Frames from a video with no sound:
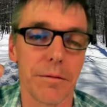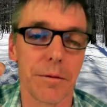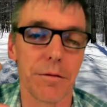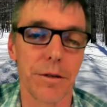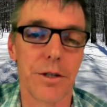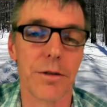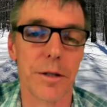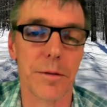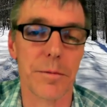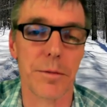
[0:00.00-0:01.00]
from a
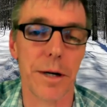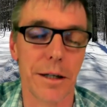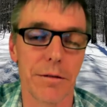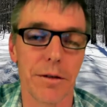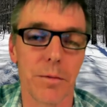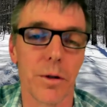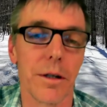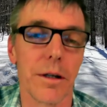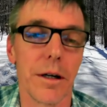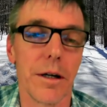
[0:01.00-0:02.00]
fisheries perspective is
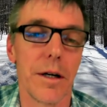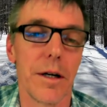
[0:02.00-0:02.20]
wood,